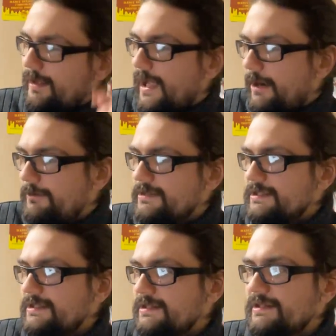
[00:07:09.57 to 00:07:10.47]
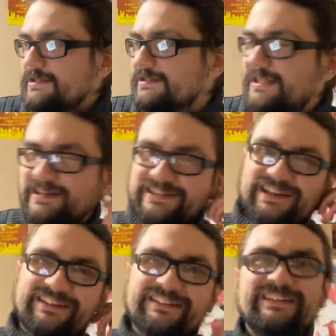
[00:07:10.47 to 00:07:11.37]
I would have eaten
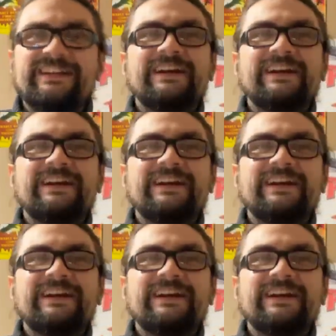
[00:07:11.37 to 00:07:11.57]
it.